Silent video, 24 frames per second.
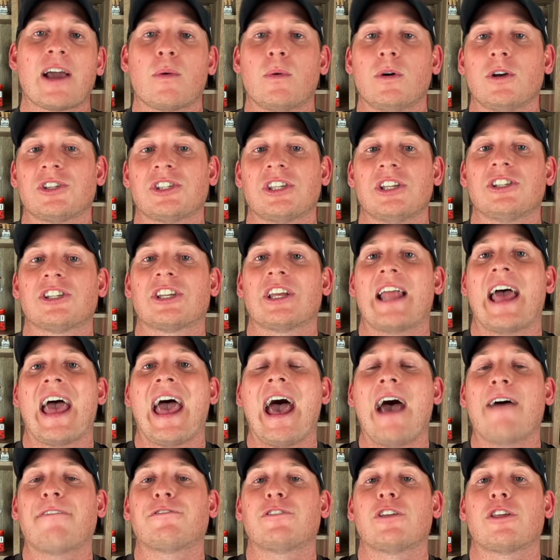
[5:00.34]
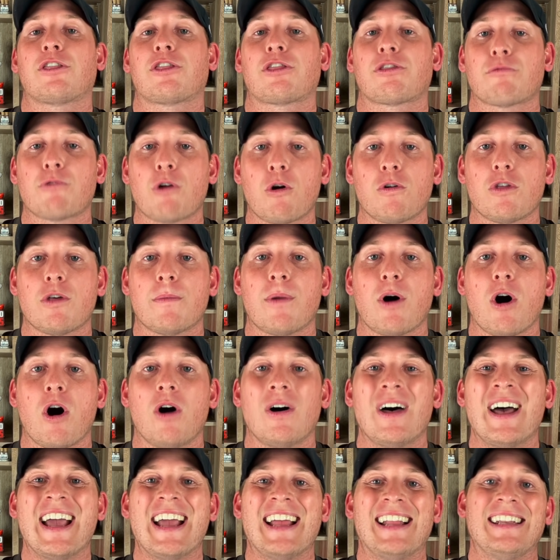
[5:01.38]
Wilson's going to have to throw the
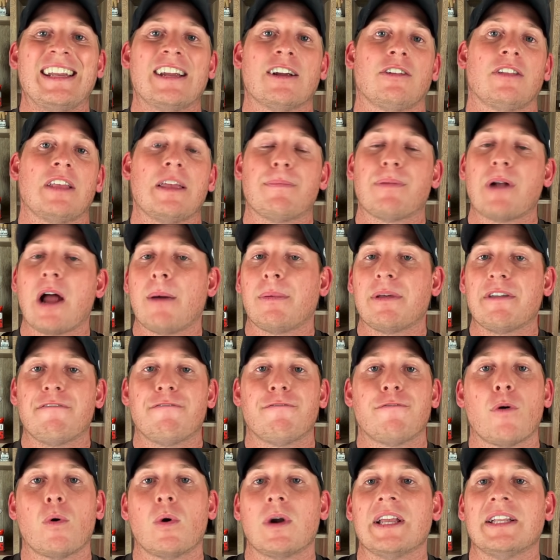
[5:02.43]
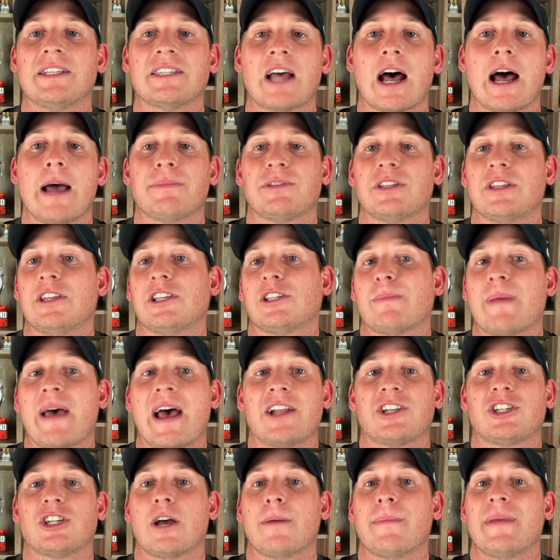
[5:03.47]
ball nearly probably 40 times in this
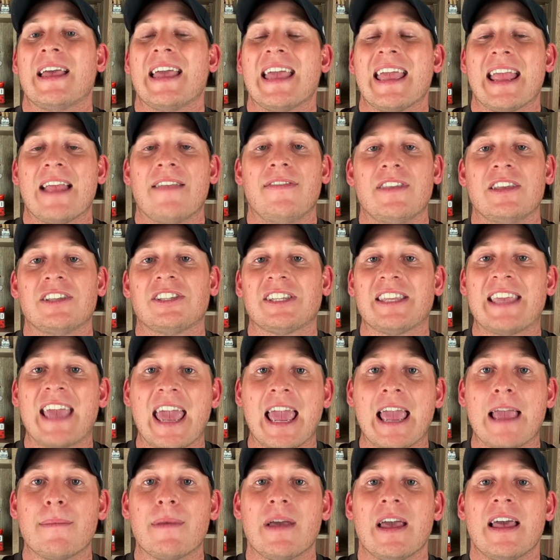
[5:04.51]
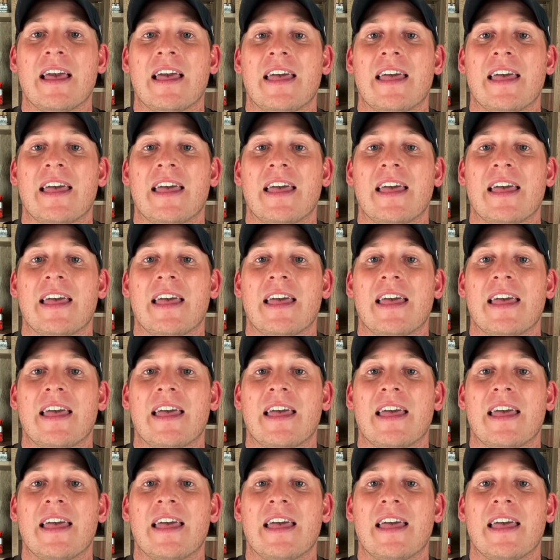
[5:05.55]
matchup, in this game,